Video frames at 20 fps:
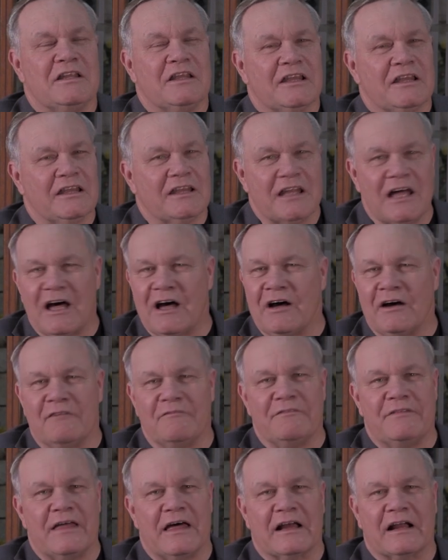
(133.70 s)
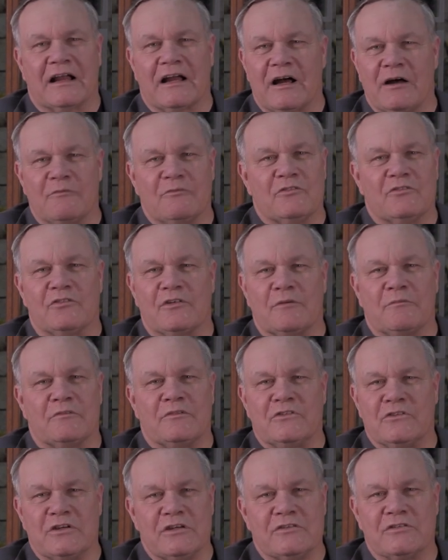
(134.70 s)
love that comes
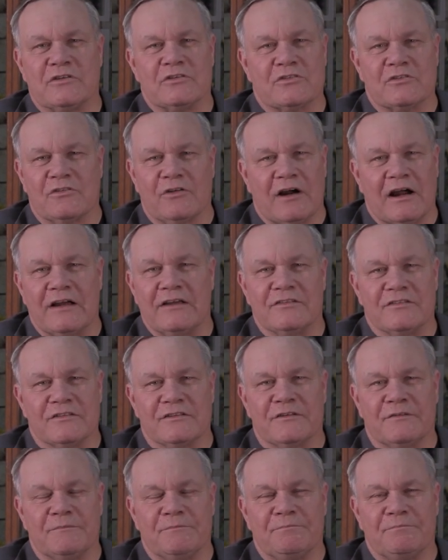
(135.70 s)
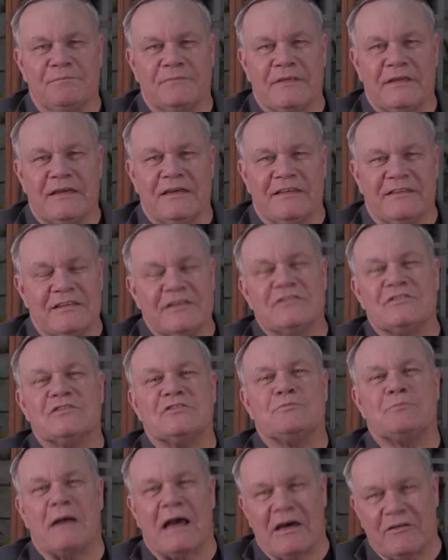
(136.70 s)
from Jesus Christ. This
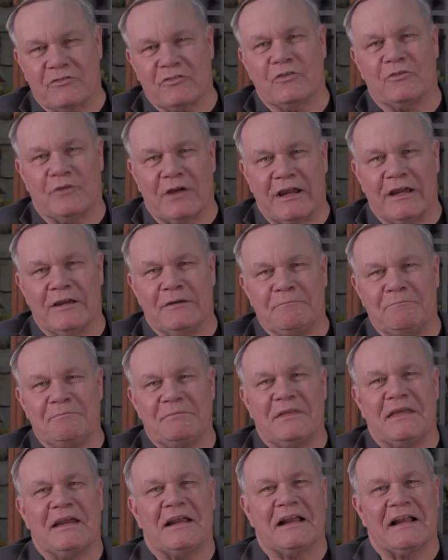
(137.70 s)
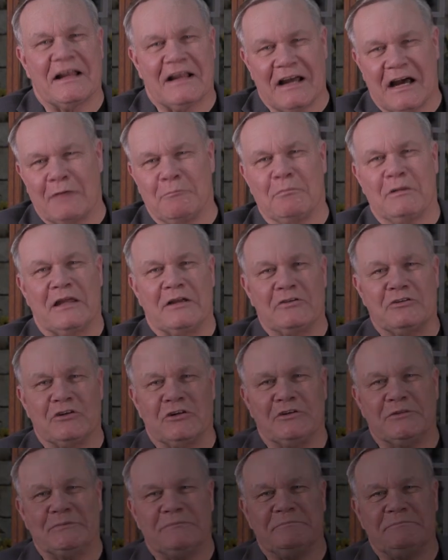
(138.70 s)
is Pastor Ray. God bless you.